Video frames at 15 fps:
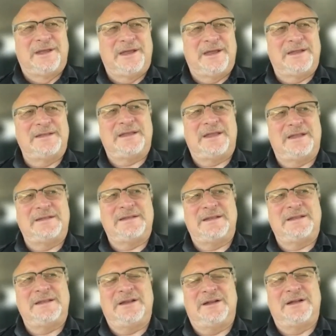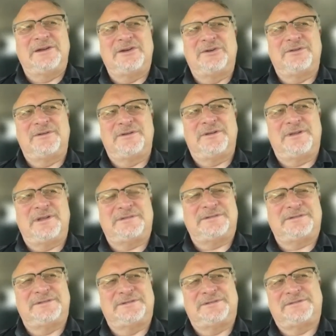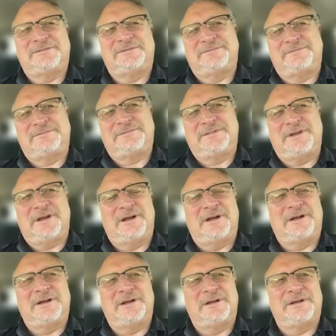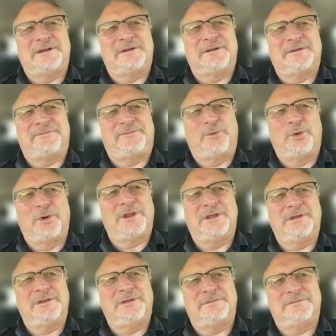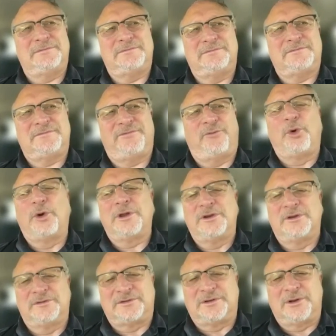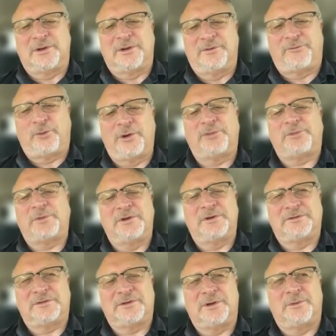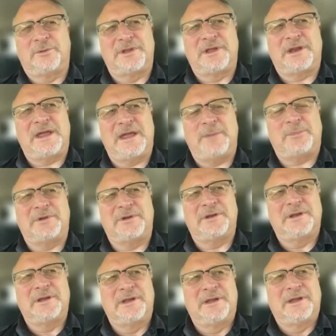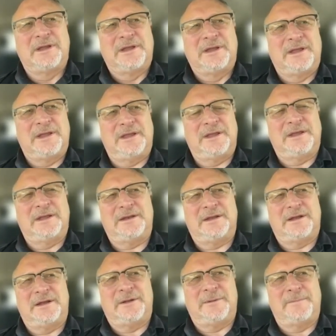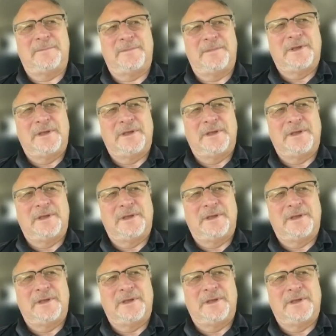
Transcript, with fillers: and and the you know, hundred. This is uh, forty four years ago, yeah. 43 years ago, that happened. And um,